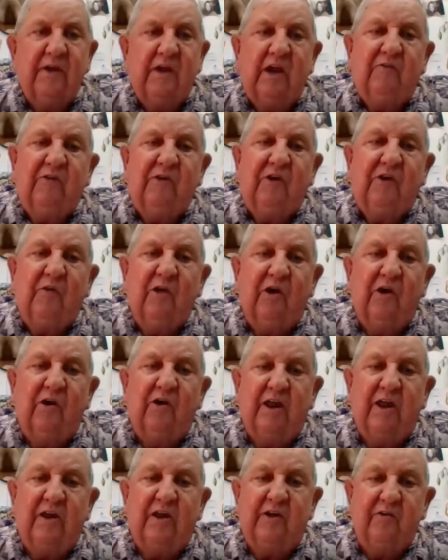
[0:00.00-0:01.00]
If you don't learn
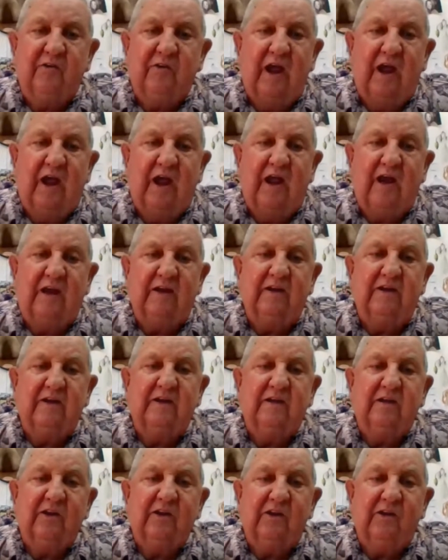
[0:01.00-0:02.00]
how to do that,
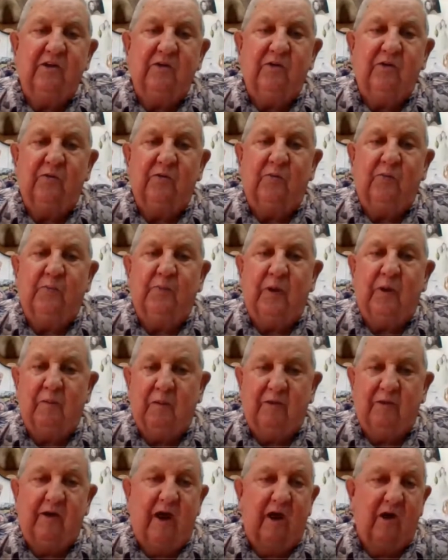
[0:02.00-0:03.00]
you
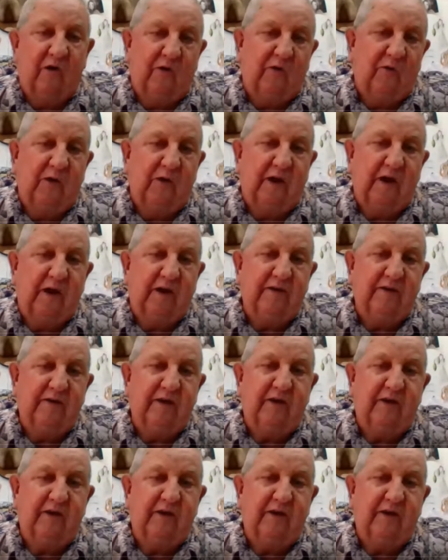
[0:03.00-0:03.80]
probably not going to win.